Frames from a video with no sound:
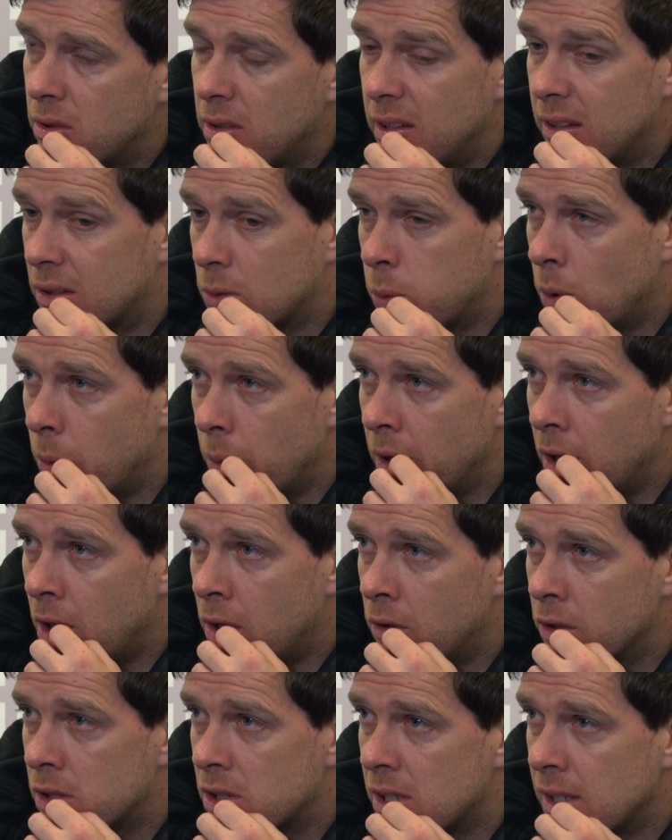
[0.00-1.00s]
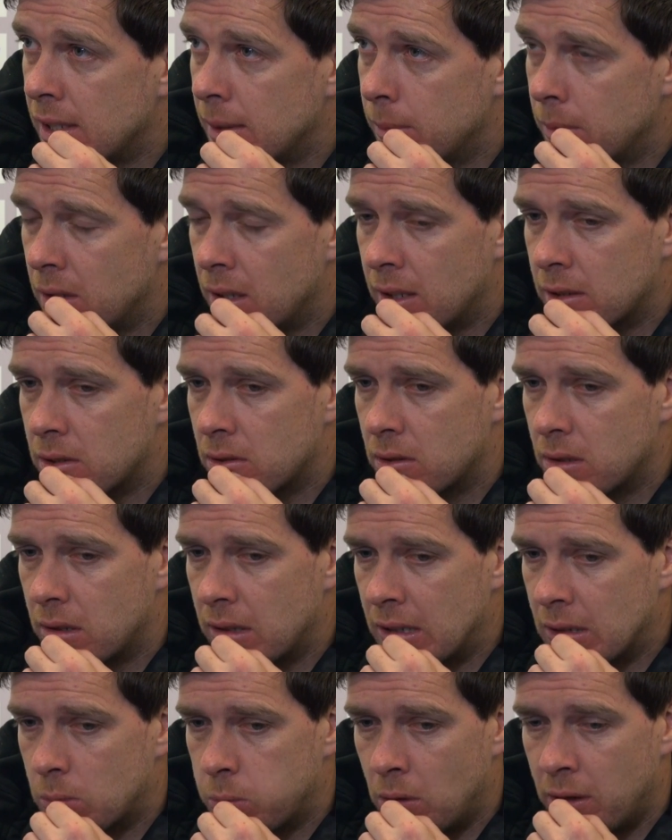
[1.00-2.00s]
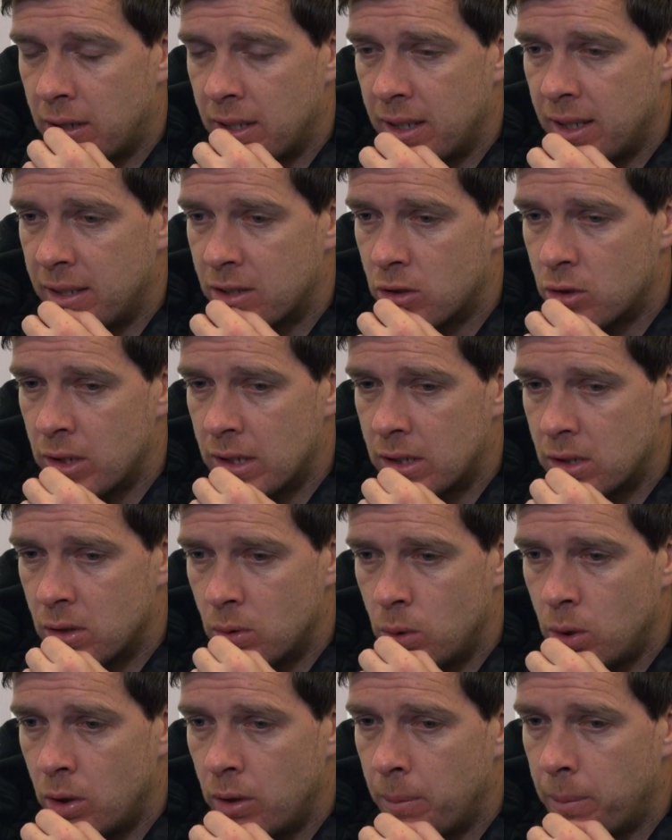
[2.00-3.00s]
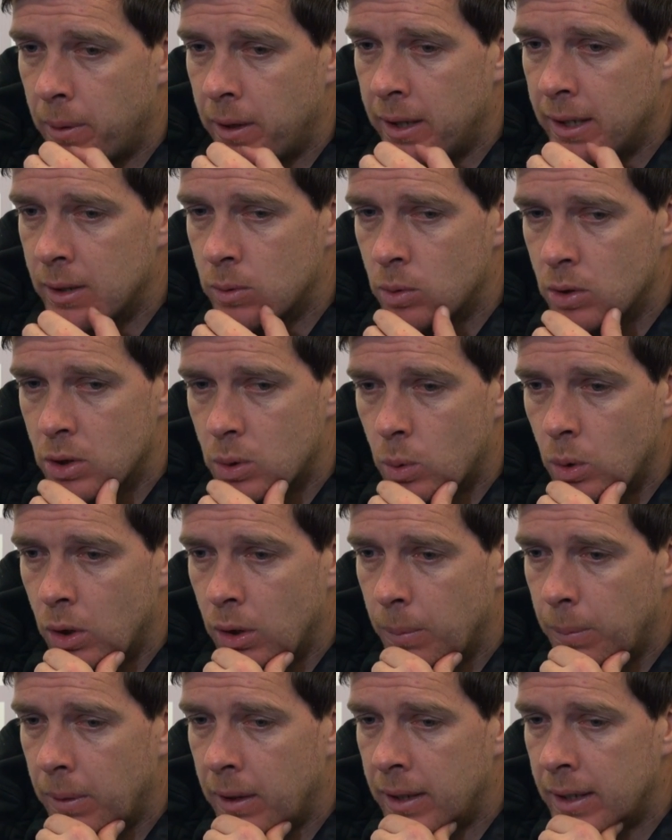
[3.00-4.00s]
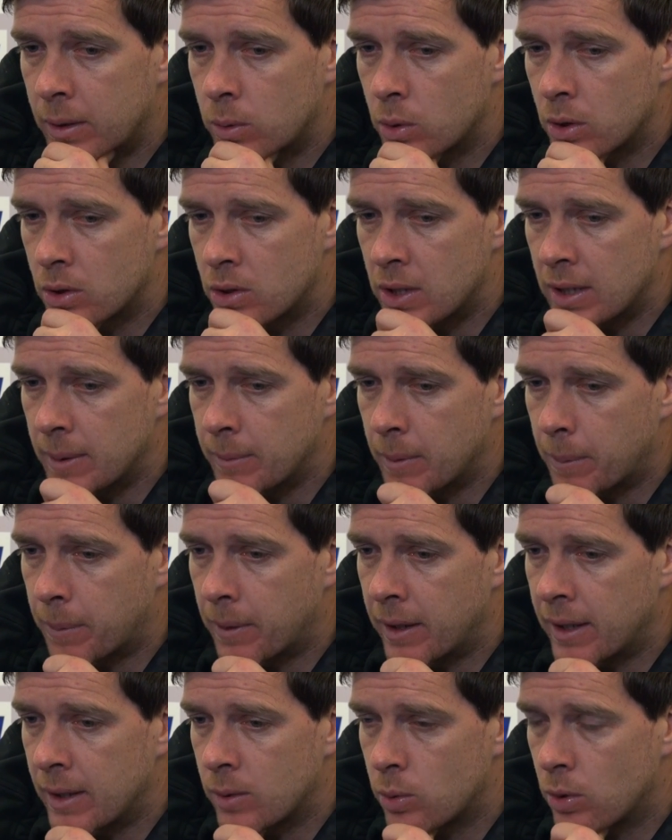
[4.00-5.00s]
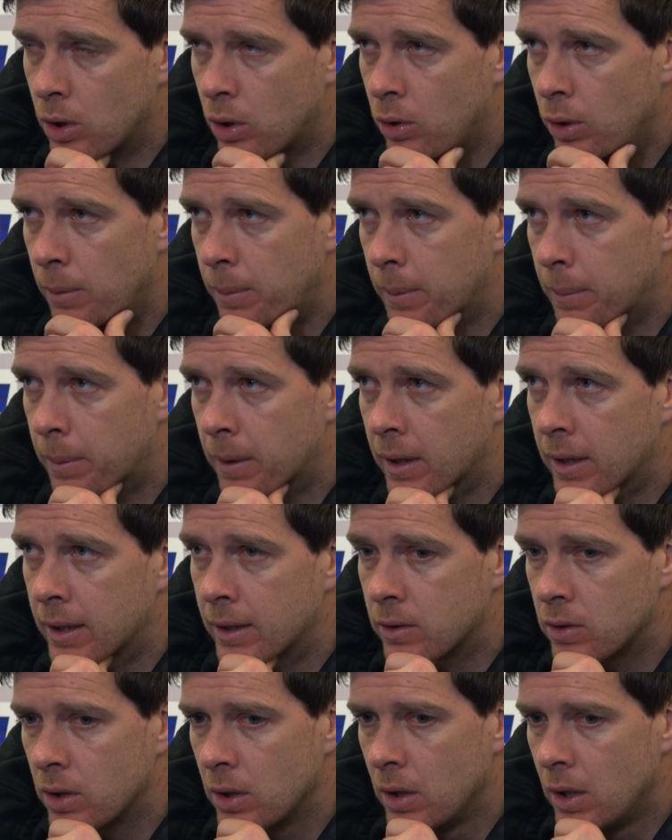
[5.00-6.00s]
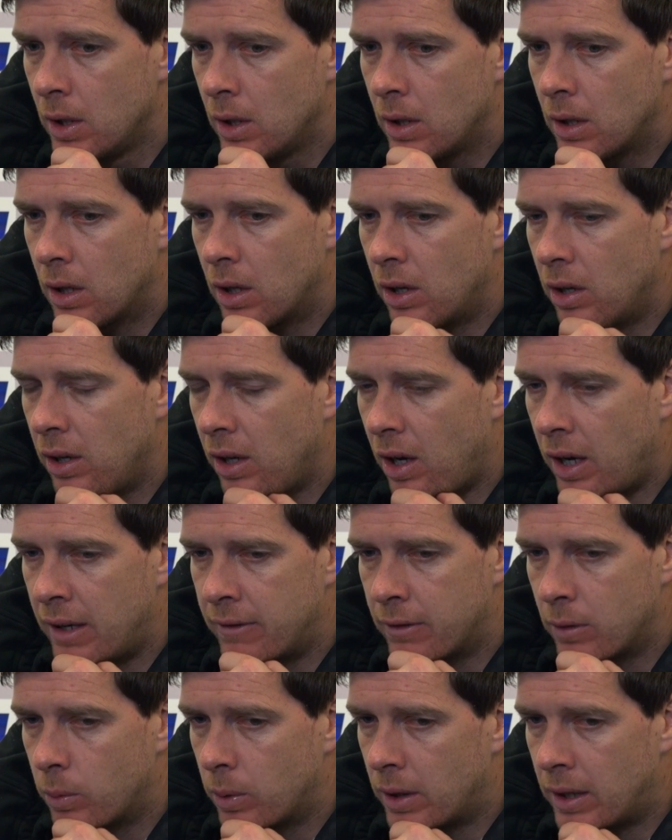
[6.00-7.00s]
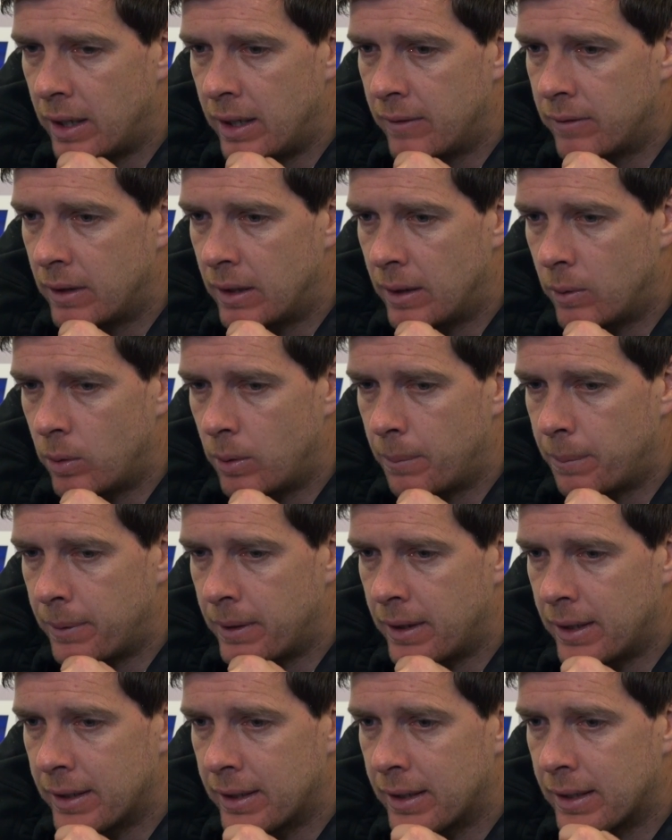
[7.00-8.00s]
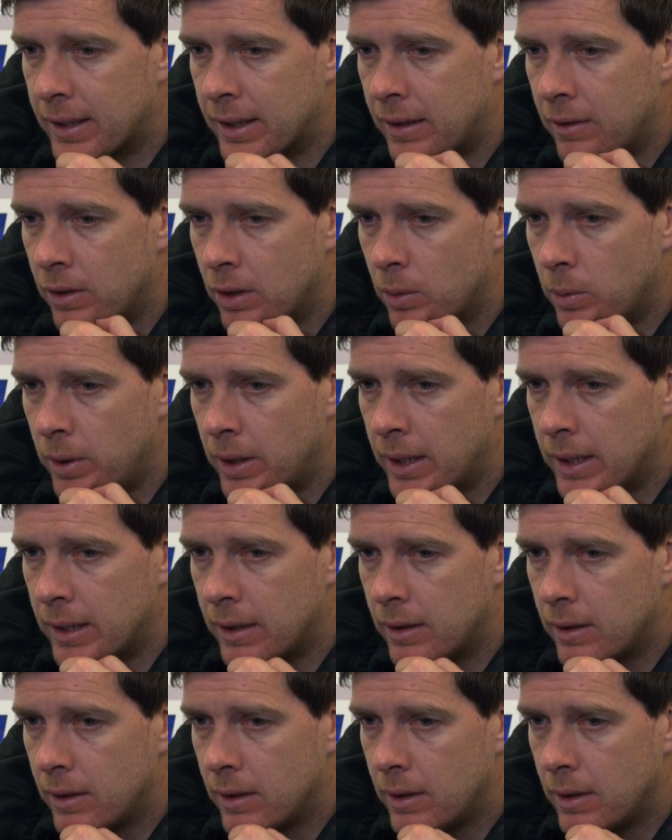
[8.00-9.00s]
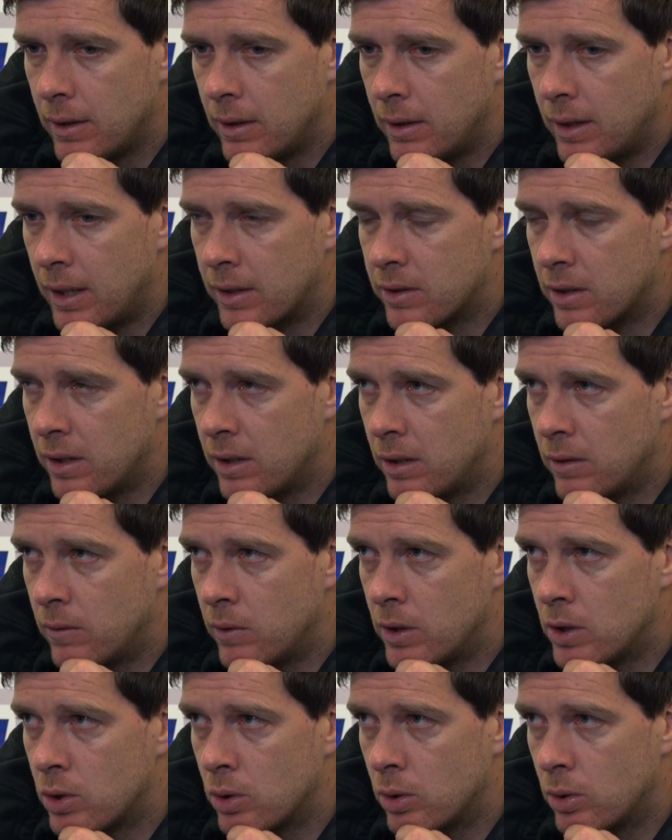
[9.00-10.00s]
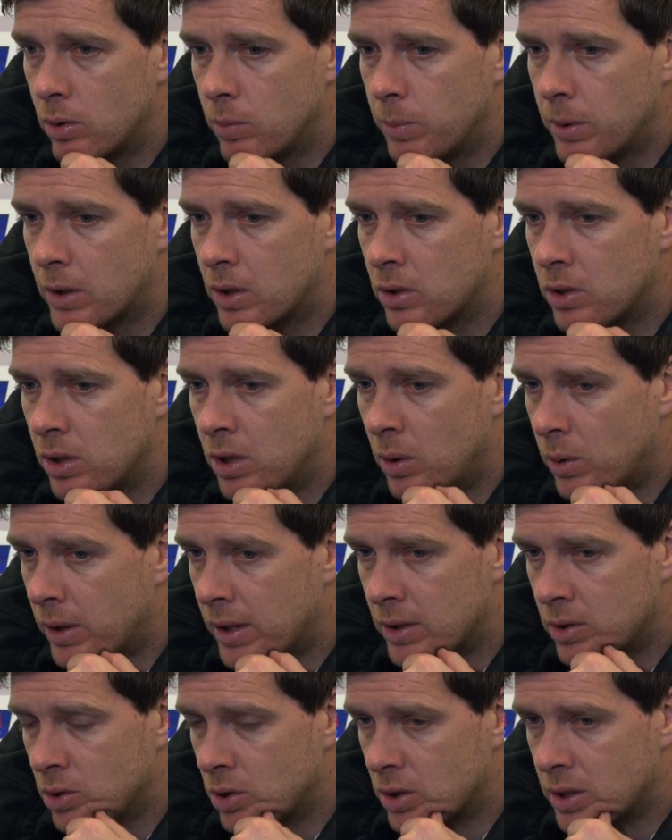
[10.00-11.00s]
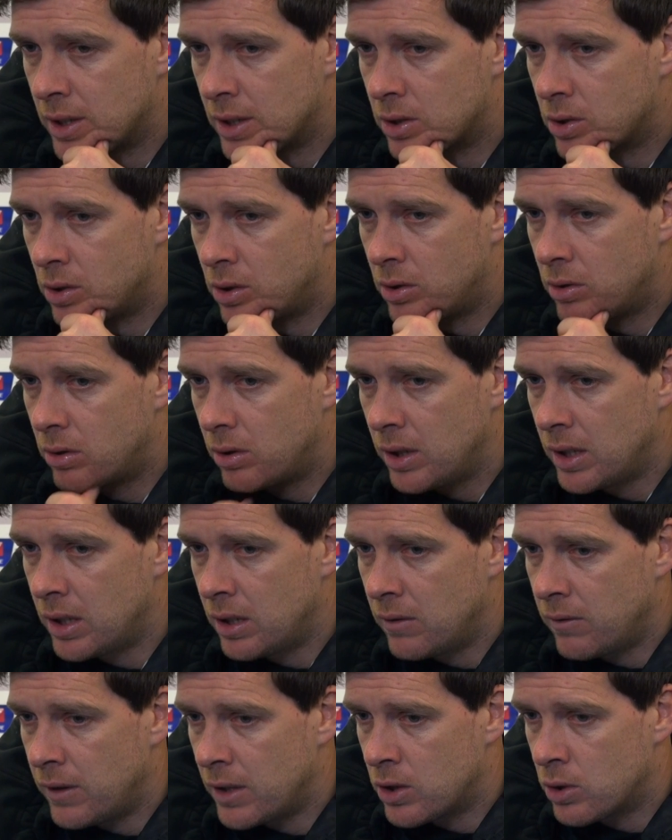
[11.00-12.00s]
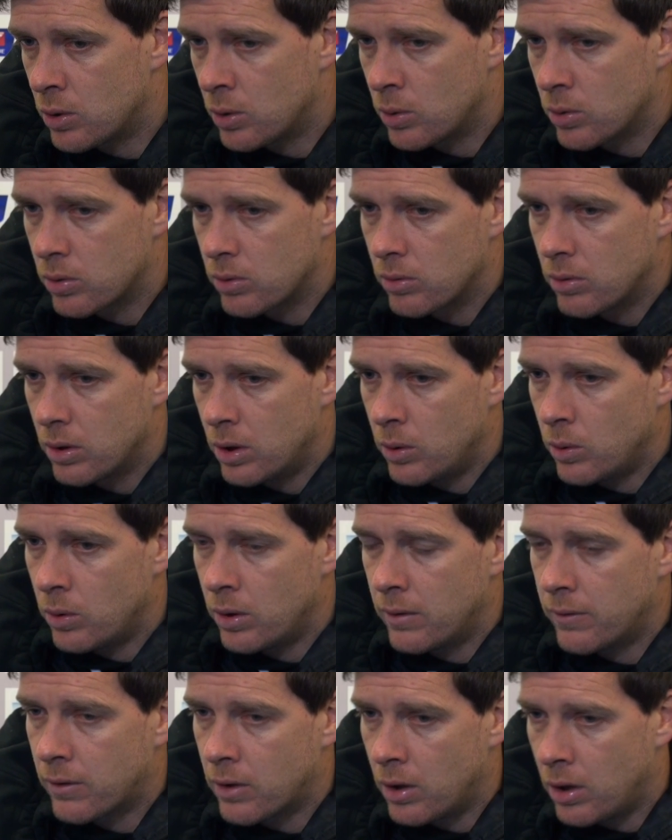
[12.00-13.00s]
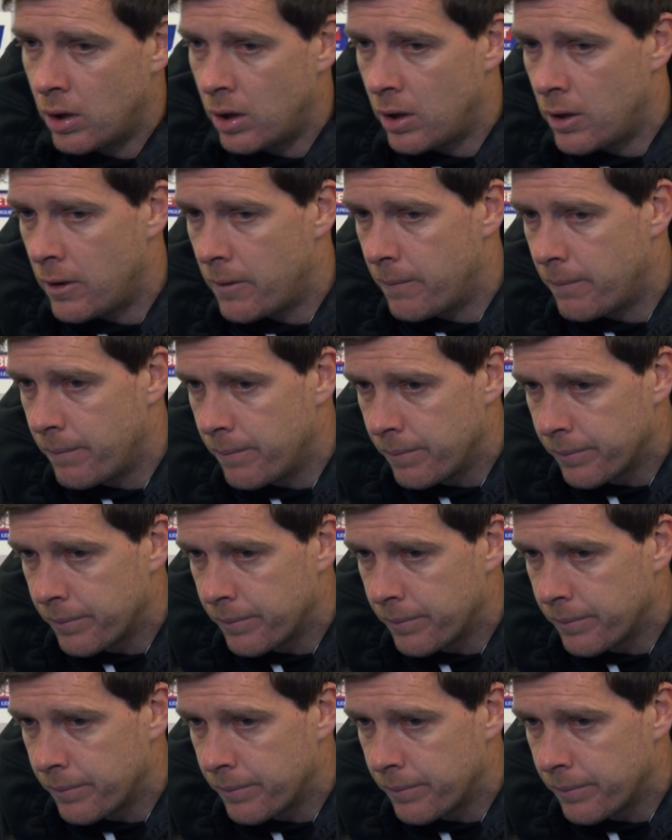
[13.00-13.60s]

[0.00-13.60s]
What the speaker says: That's what we are, a team, and that's why I stress to all the players, we're a squad of players, we're a team of players, we're a group of players, and not ever will I ever let one player get carried away as an individual, because you don't get success on individuals. Luton have got